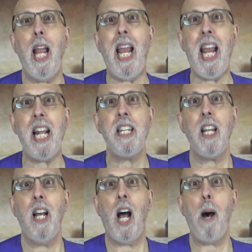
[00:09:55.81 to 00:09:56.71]
and
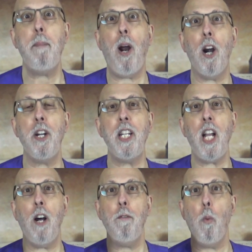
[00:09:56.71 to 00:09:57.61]
a party
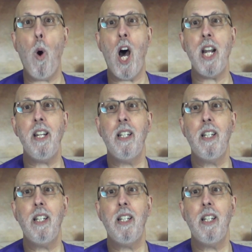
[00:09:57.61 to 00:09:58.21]
of one.